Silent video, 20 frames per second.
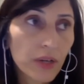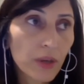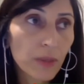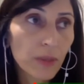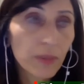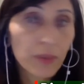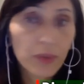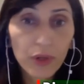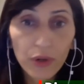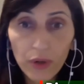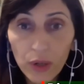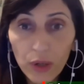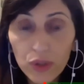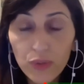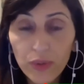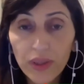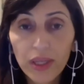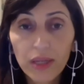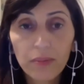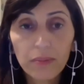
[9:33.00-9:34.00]
bureaus
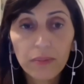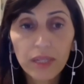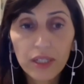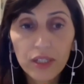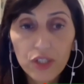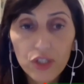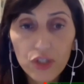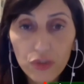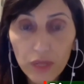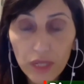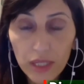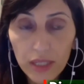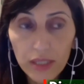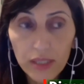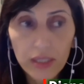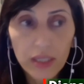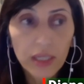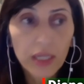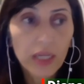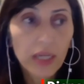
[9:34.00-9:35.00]
within
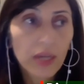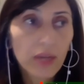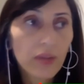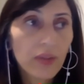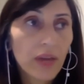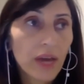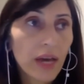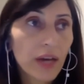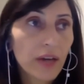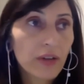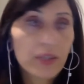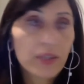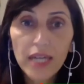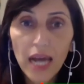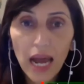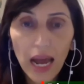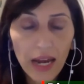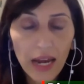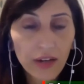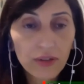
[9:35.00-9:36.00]
ministries that are
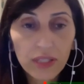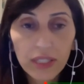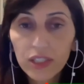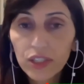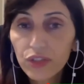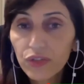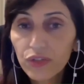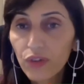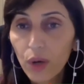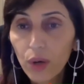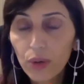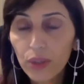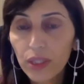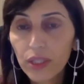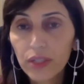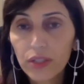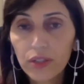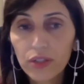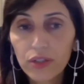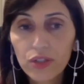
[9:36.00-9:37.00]
entirely
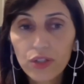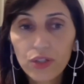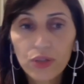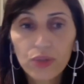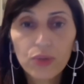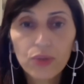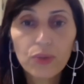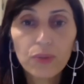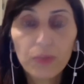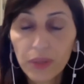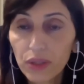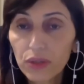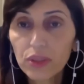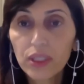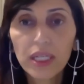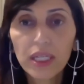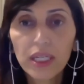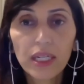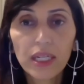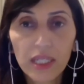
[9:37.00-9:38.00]
devoted to
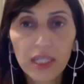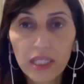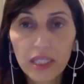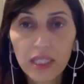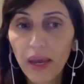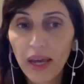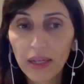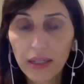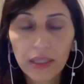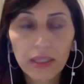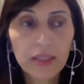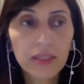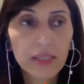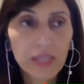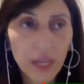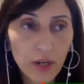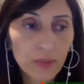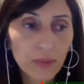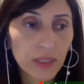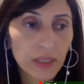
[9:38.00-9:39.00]
building and expanding
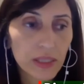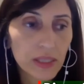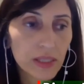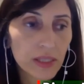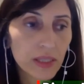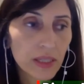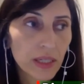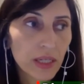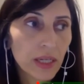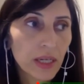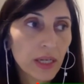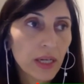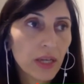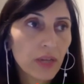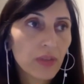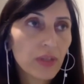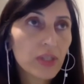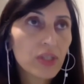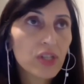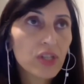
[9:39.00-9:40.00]
settlements.
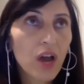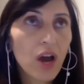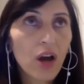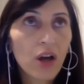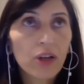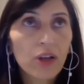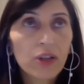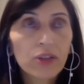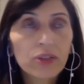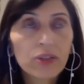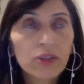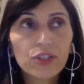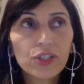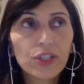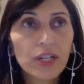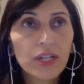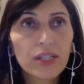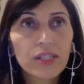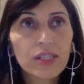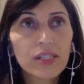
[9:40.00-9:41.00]
These aren't
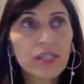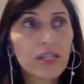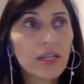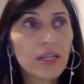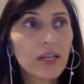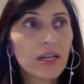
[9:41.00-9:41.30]
just